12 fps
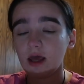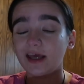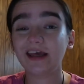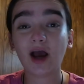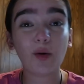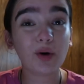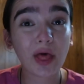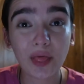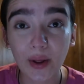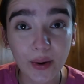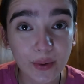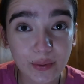He got one of
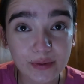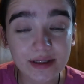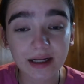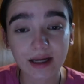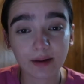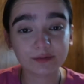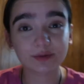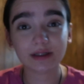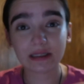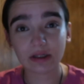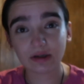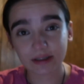those and it comes with
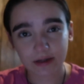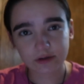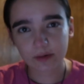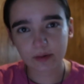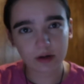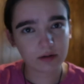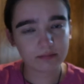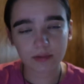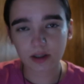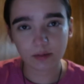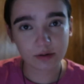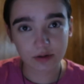like a little knife sharpener.
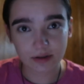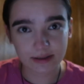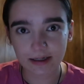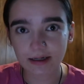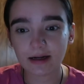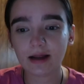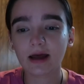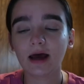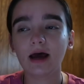He was so excited.